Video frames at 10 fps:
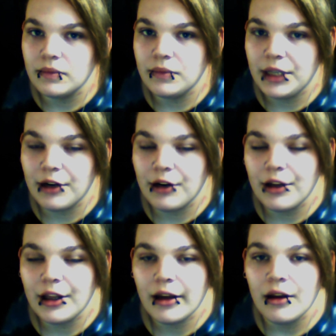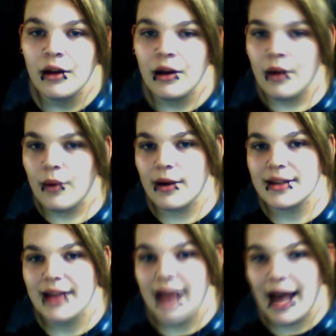the acrylic
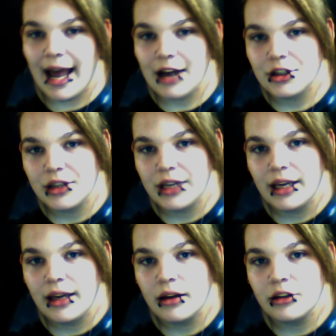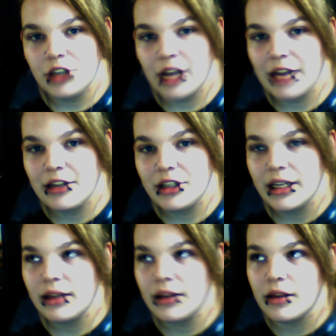was I actually changed
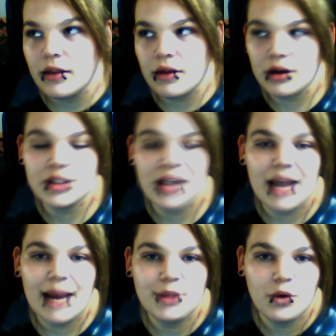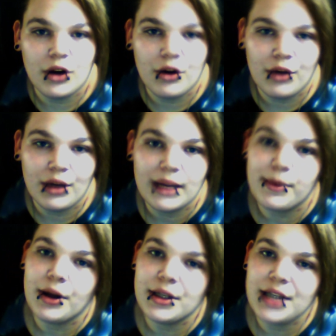it the 3rd time to an acrylic
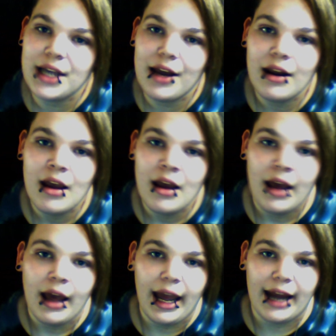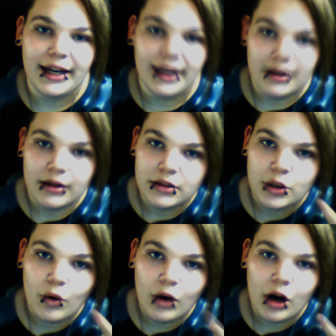ball set, and it
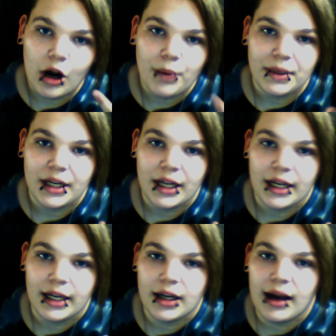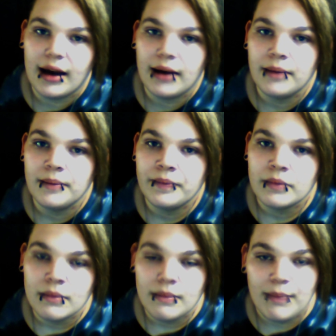tore open and
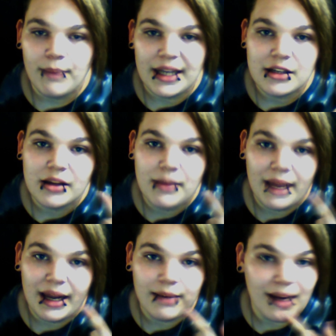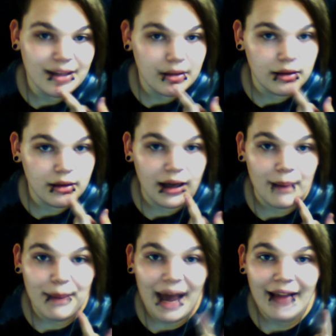basically made my
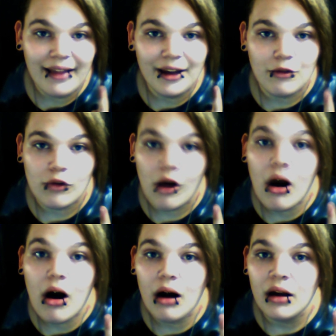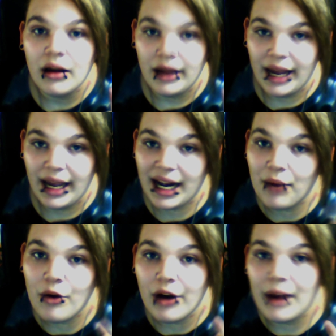gum palate raw. And I
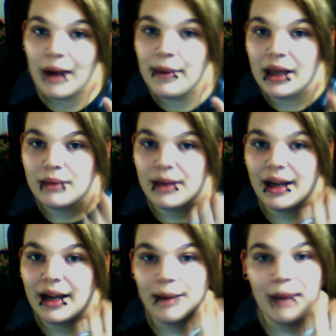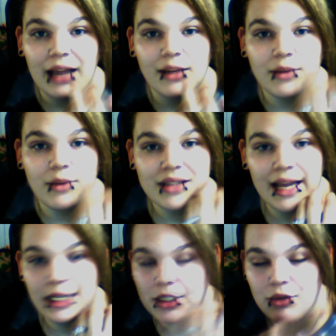woke up and my gum palate was
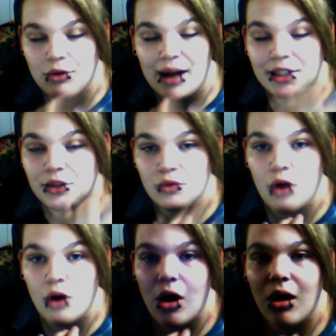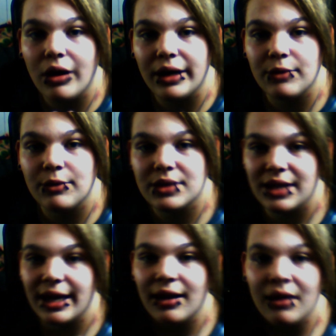scratched raw, and it was
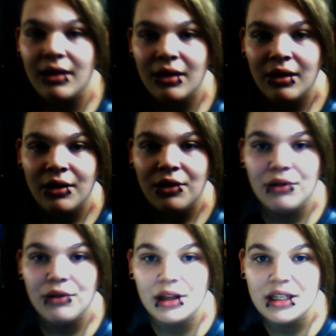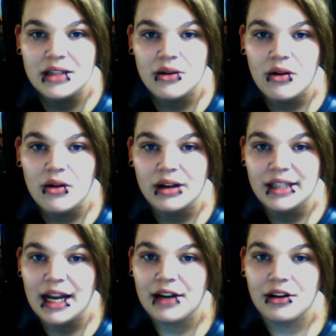really sore and
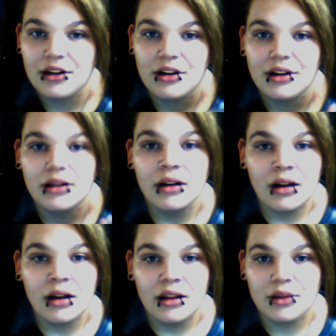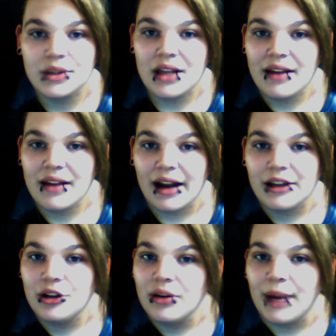tender, and there was nothing I
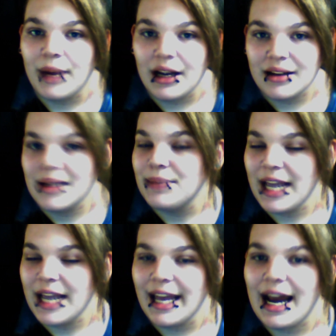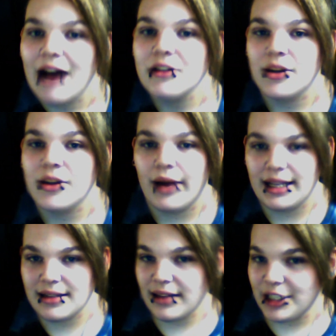could do about it except take it out. So I
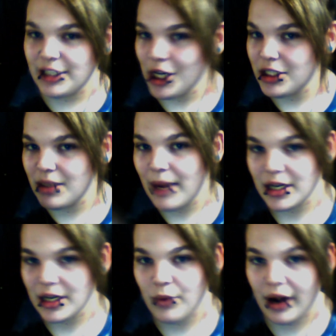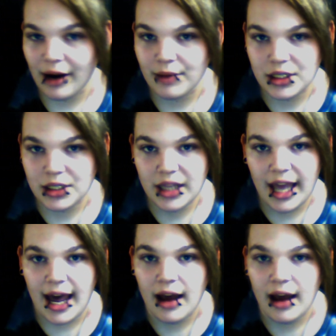instantly changed it back to what I originally
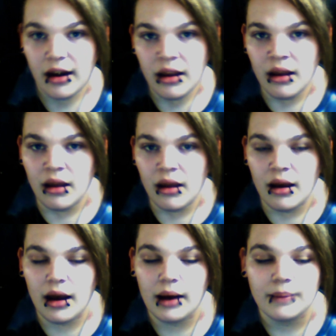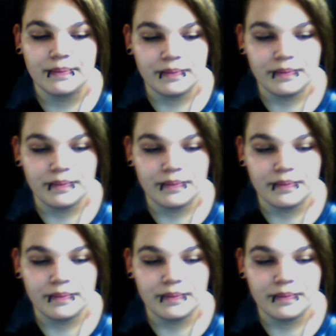had, and